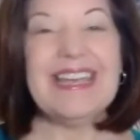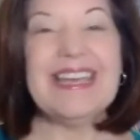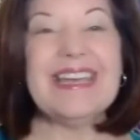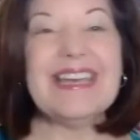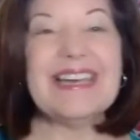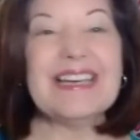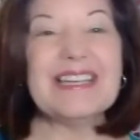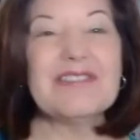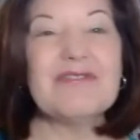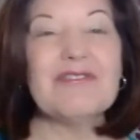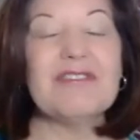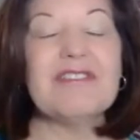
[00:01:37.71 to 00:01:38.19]

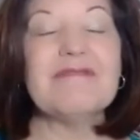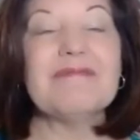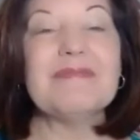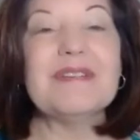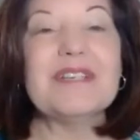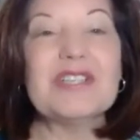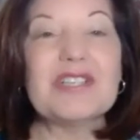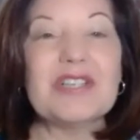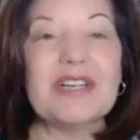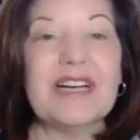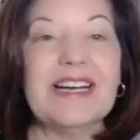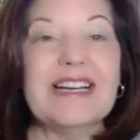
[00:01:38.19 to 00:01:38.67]
And we've
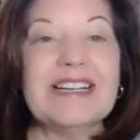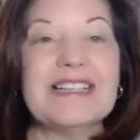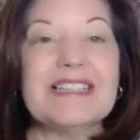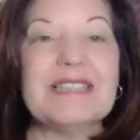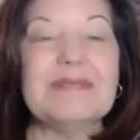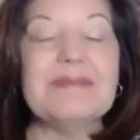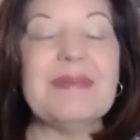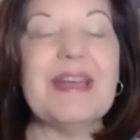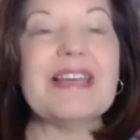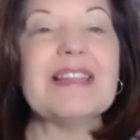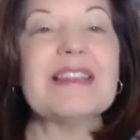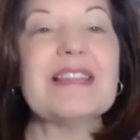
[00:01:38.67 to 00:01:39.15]
been trying
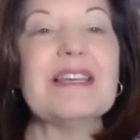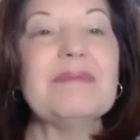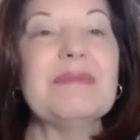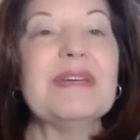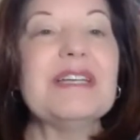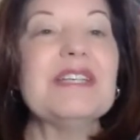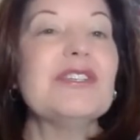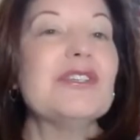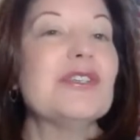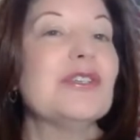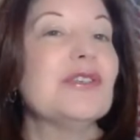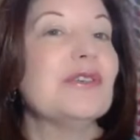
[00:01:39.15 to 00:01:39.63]
to make them
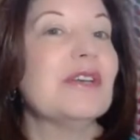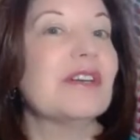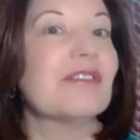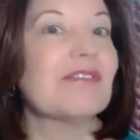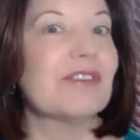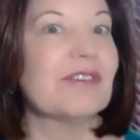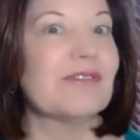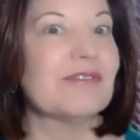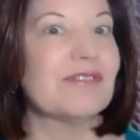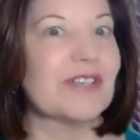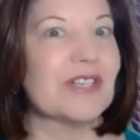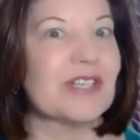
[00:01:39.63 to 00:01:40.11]
in two
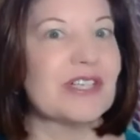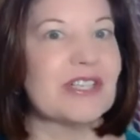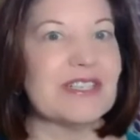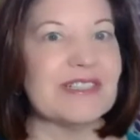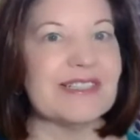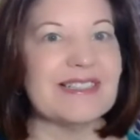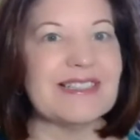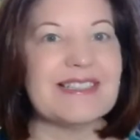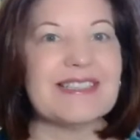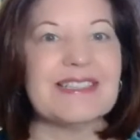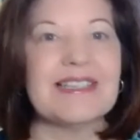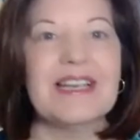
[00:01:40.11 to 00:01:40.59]
different
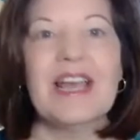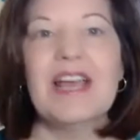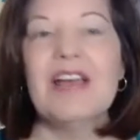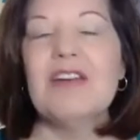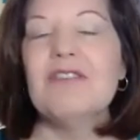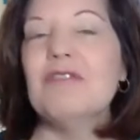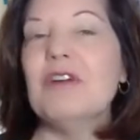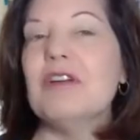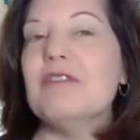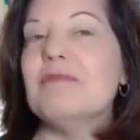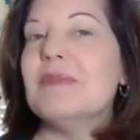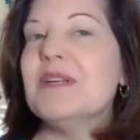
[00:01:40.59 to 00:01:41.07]
versions.
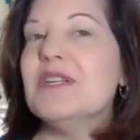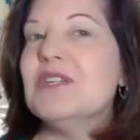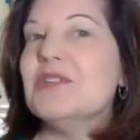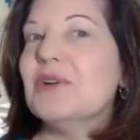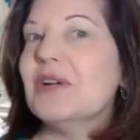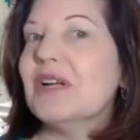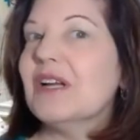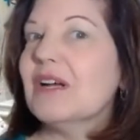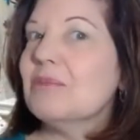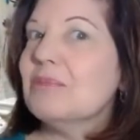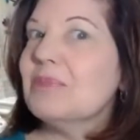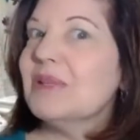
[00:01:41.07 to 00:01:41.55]
We've been
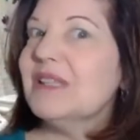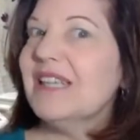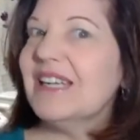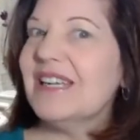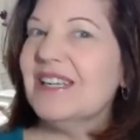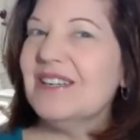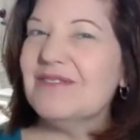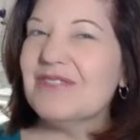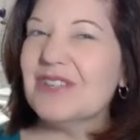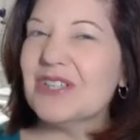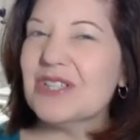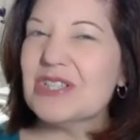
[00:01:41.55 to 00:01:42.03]
doing a
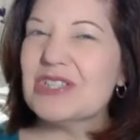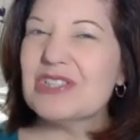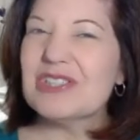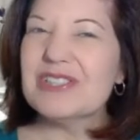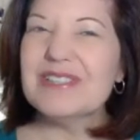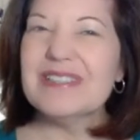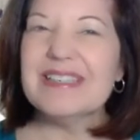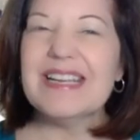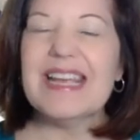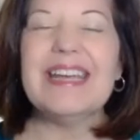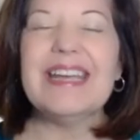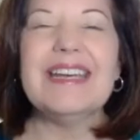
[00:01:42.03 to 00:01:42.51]
plain
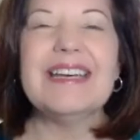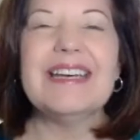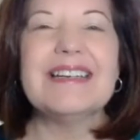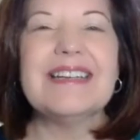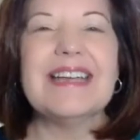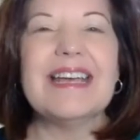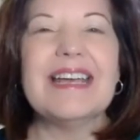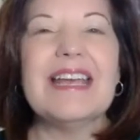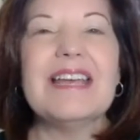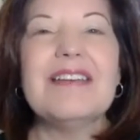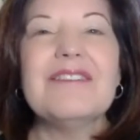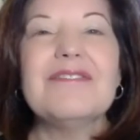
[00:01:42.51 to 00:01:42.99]
version
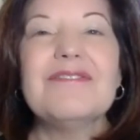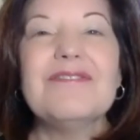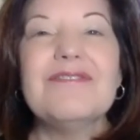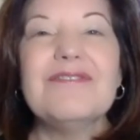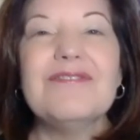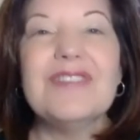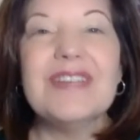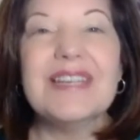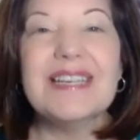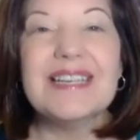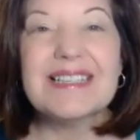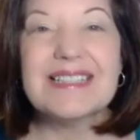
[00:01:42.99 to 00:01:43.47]
and a
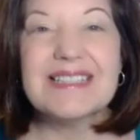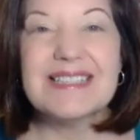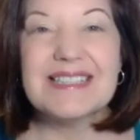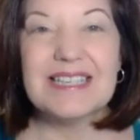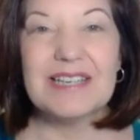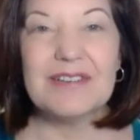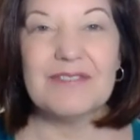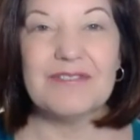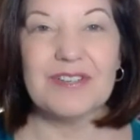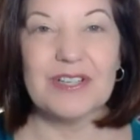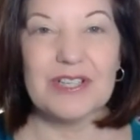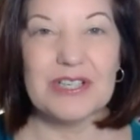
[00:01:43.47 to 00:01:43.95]

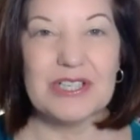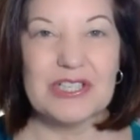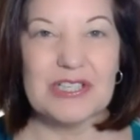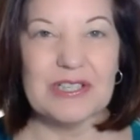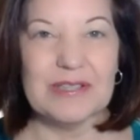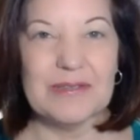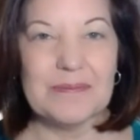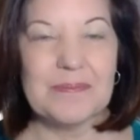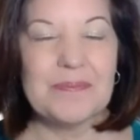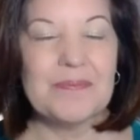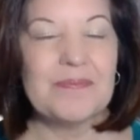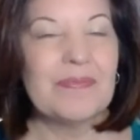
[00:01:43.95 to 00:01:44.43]
fancy
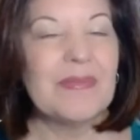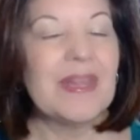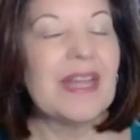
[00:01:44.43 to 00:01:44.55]
version.